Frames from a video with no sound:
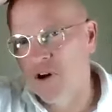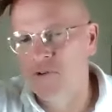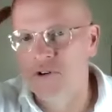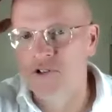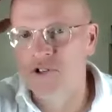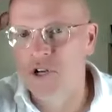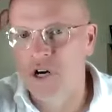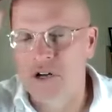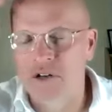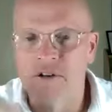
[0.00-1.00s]
owner's
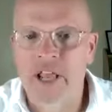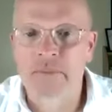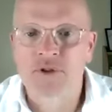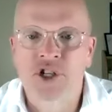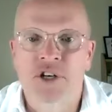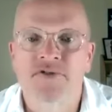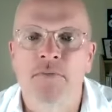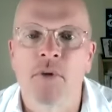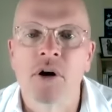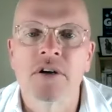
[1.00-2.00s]
uh, name is
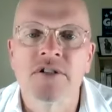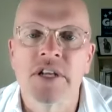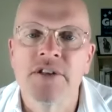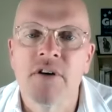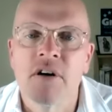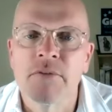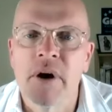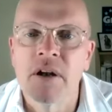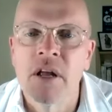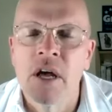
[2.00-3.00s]
Justin Marks, and he talked
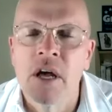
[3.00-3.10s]
about